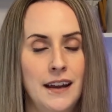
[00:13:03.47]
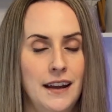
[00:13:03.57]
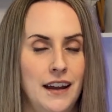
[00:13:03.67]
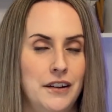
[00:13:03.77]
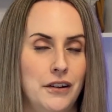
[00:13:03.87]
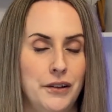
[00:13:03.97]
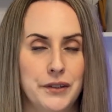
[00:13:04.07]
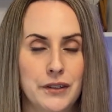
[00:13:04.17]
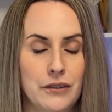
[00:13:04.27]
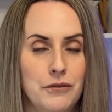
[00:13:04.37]
And
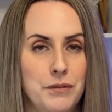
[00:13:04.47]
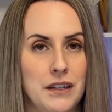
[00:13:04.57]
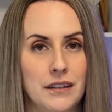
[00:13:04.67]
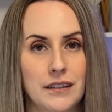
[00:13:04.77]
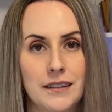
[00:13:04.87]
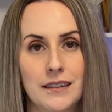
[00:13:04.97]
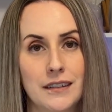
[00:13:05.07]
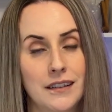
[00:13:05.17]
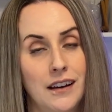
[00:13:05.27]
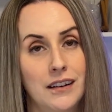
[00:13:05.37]
also because,
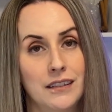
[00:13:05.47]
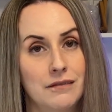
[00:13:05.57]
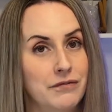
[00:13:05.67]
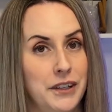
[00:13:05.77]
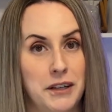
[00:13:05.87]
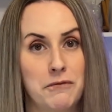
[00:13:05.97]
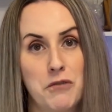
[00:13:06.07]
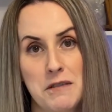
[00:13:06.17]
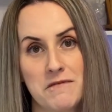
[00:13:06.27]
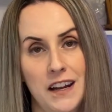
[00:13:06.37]

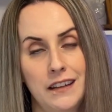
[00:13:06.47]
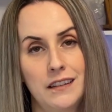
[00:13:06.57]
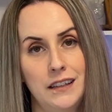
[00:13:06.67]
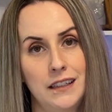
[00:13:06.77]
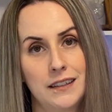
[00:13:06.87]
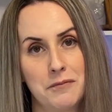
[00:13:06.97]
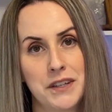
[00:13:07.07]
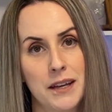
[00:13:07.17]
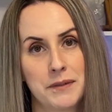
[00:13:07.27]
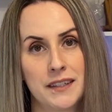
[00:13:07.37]
quite frankly,
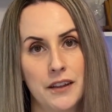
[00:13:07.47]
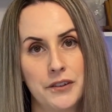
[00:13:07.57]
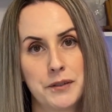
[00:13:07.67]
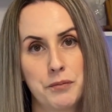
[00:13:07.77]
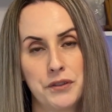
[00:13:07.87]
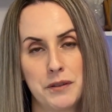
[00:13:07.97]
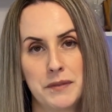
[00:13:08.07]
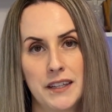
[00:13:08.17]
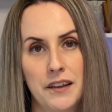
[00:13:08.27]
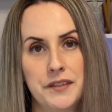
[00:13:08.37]
sometimes sellers put
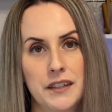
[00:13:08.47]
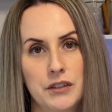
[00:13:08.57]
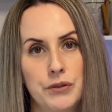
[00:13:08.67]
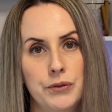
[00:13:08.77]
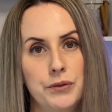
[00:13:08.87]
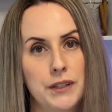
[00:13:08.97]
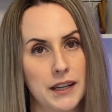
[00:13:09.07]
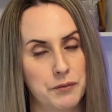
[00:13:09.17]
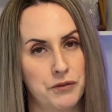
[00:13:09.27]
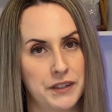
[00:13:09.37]
themselves into
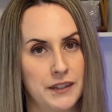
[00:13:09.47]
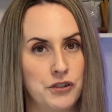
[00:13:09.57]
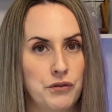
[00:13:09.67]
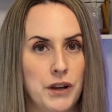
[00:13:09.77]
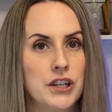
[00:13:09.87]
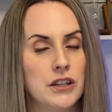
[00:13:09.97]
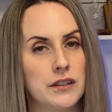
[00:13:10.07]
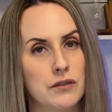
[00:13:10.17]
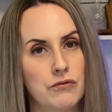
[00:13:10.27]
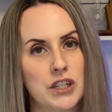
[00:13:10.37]
desperate
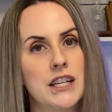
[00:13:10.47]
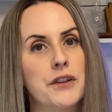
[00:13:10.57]
situations in which now